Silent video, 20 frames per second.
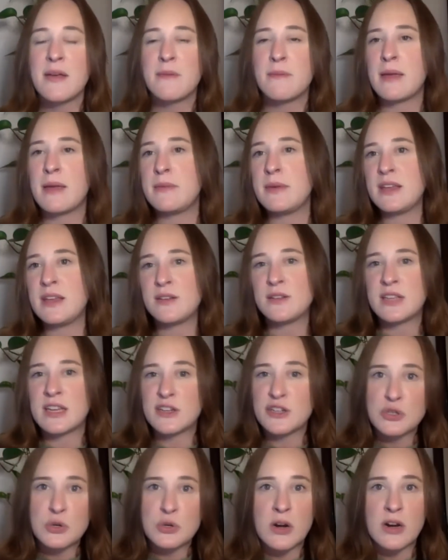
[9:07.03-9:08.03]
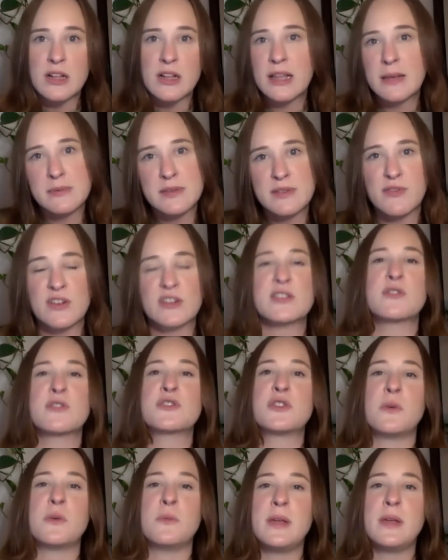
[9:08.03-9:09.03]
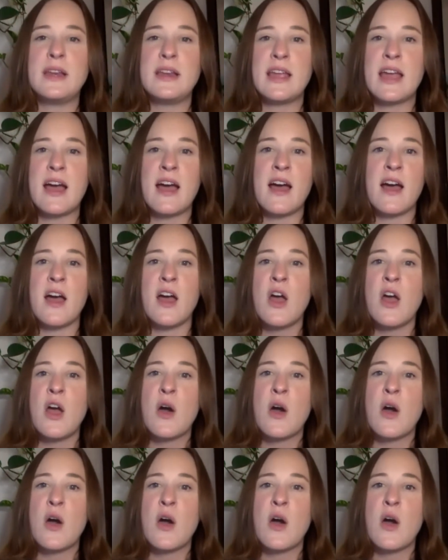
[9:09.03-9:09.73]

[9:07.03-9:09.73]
maybe using short clips for social media,